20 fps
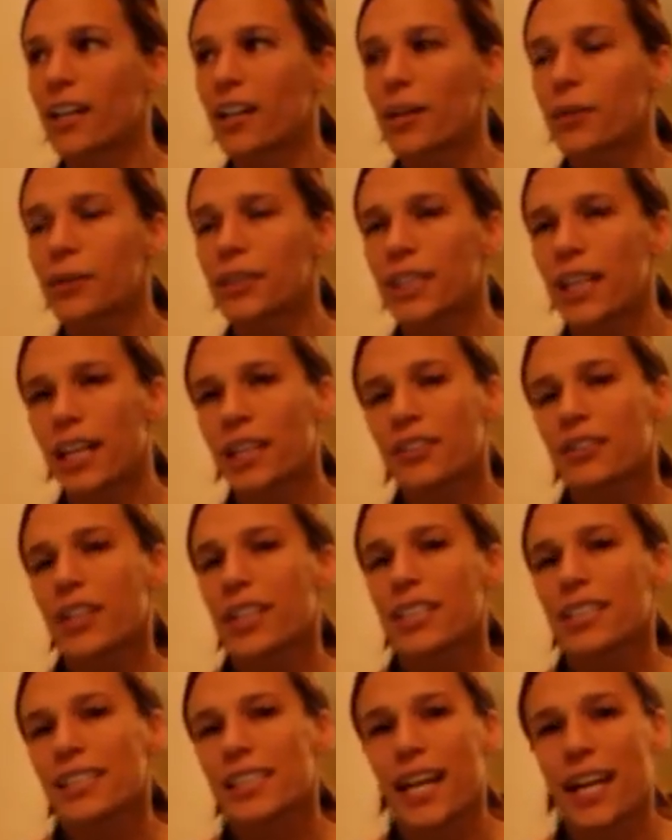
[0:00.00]
was kind of
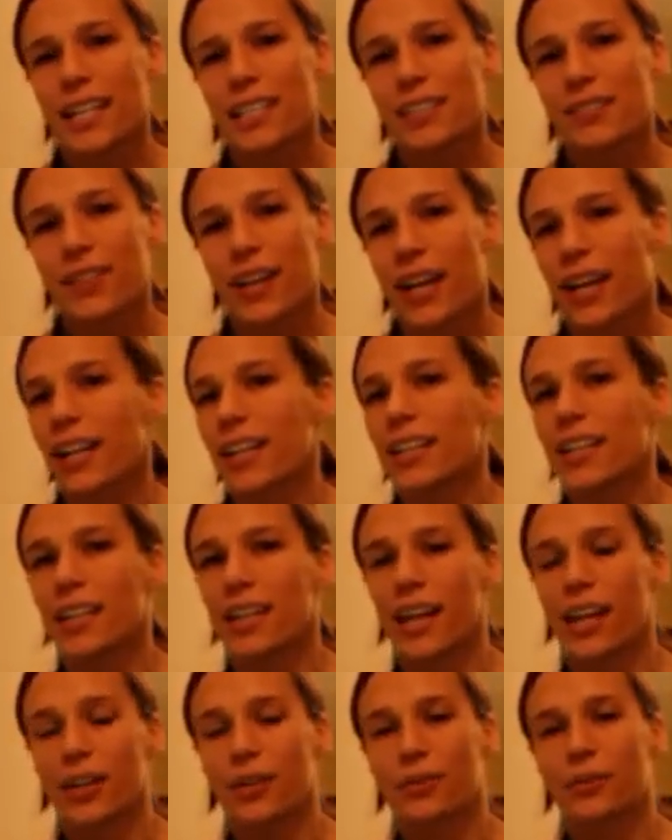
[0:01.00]
unsatisfied and
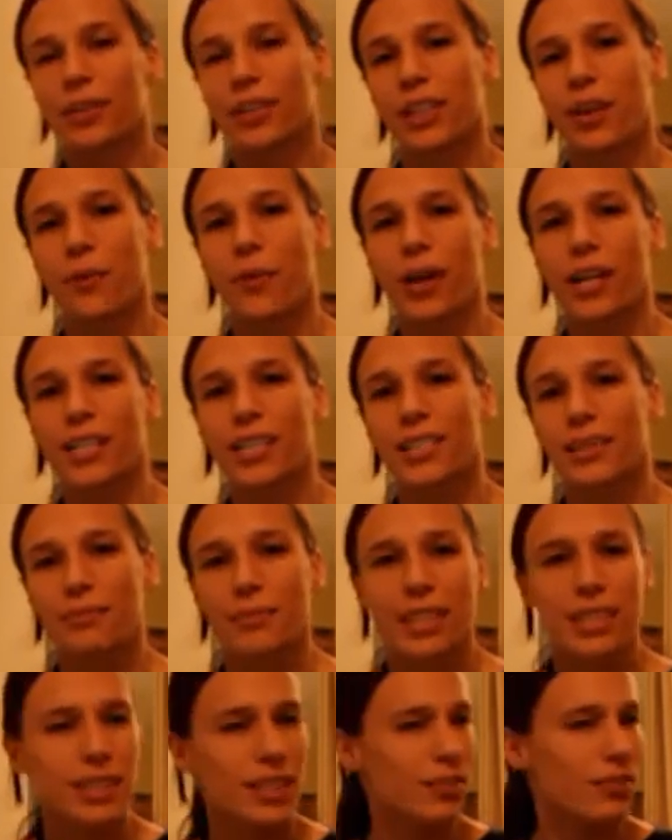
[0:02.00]
I really wanted
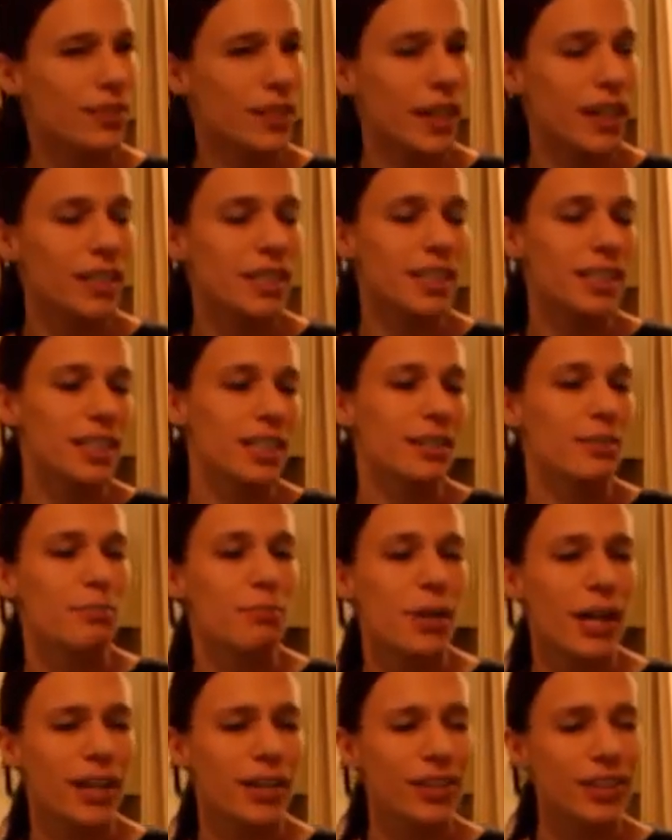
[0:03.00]
something different,
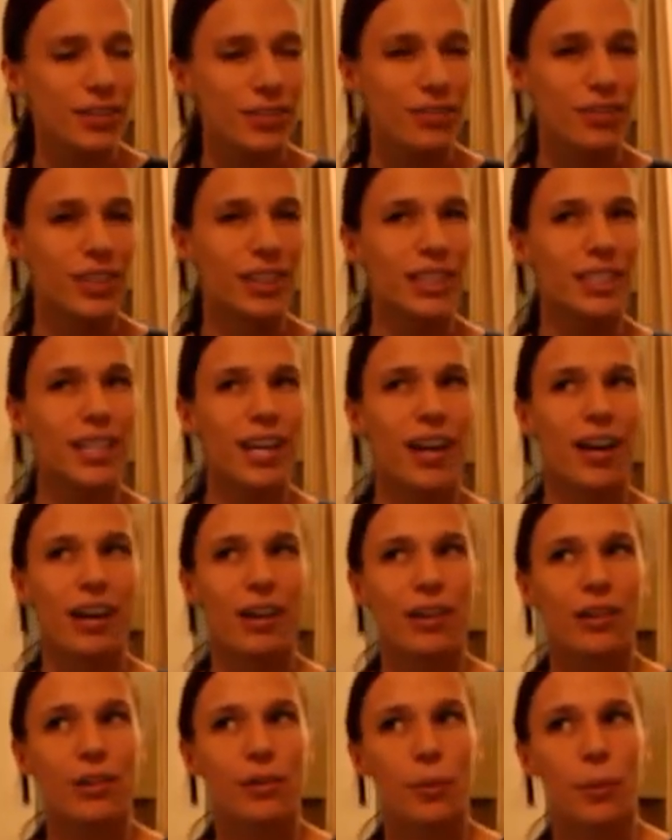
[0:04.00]
but I couldn't really
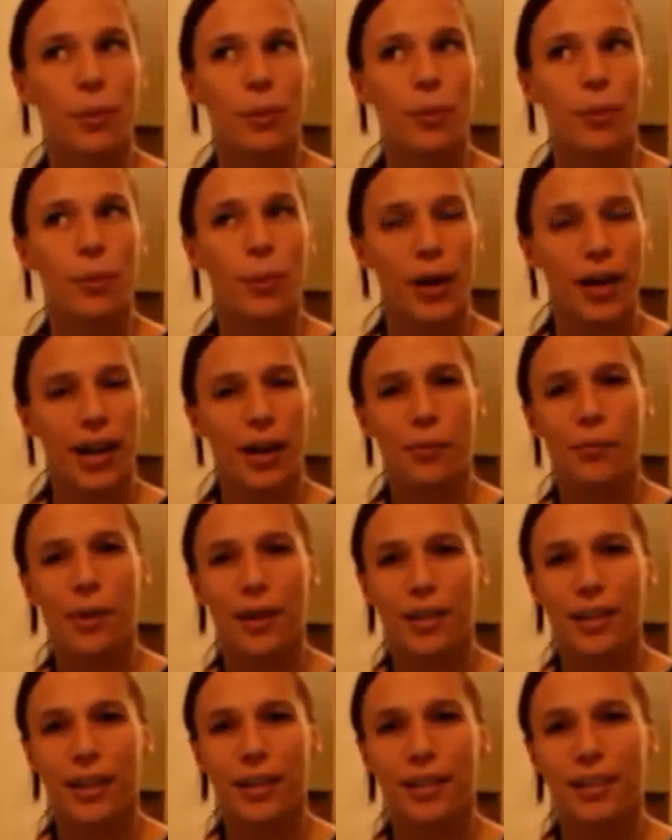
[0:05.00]
tell what I
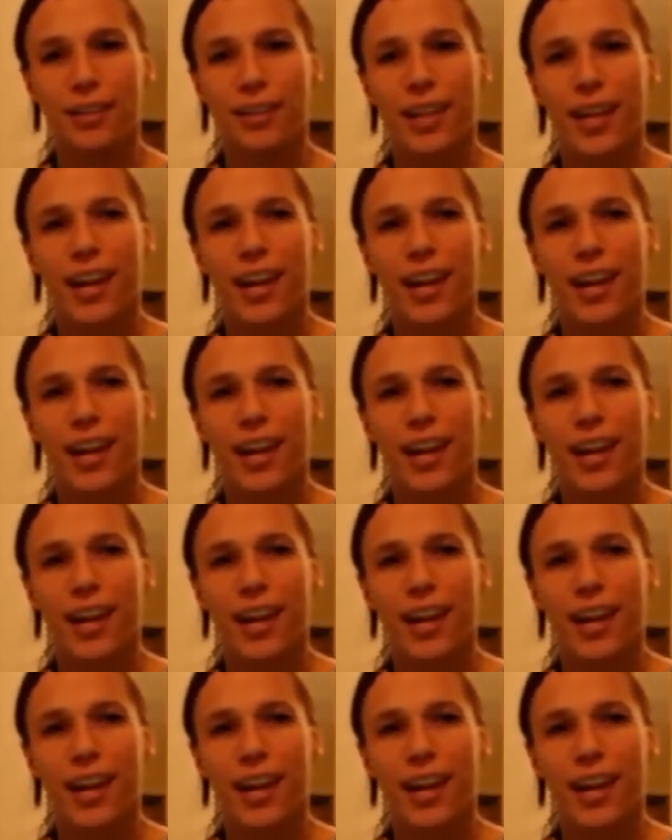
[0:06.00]
wanted.